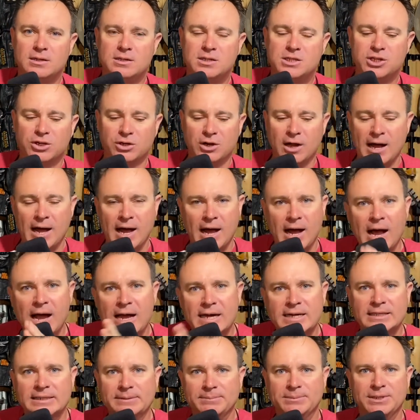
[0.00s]
They're
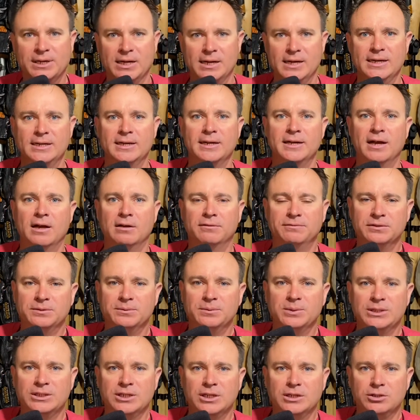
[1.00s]
hiding behind an
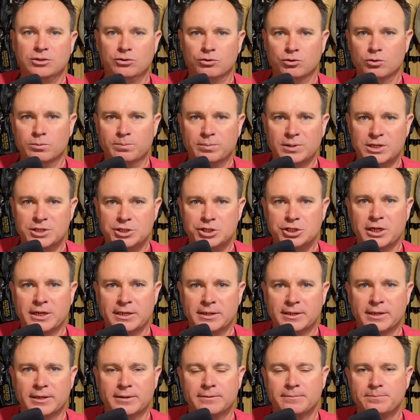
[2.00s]
alphabet group
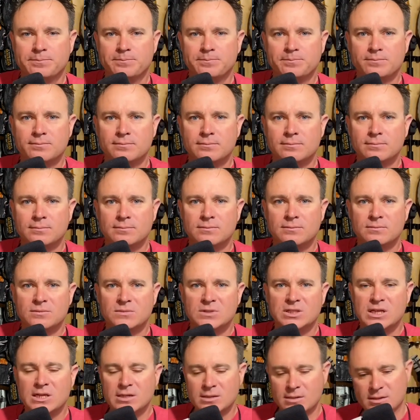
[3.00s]
agenda.
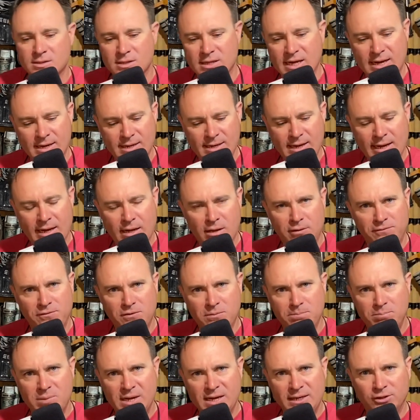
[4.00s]
That
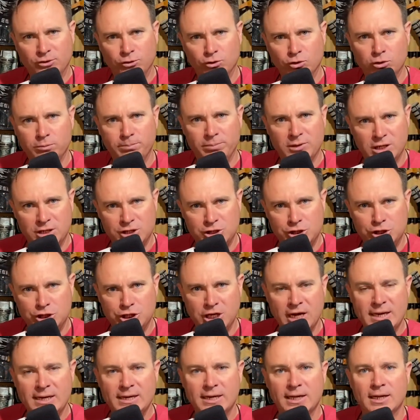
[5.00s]
alphabet group
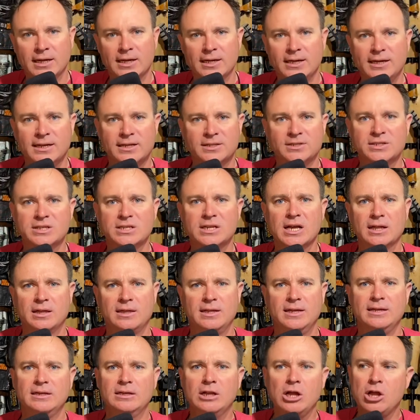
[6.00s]
agenda is
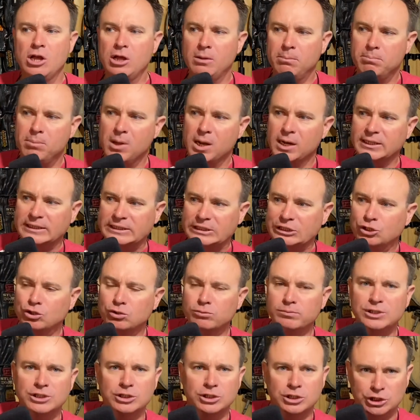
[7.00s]
nothing but a
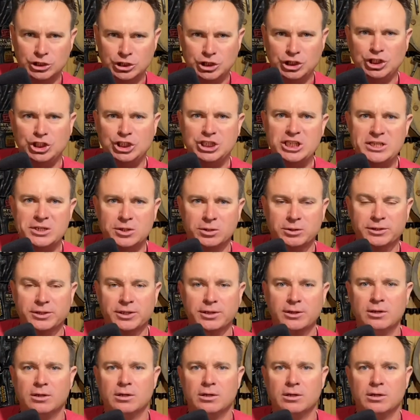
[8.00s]
human shield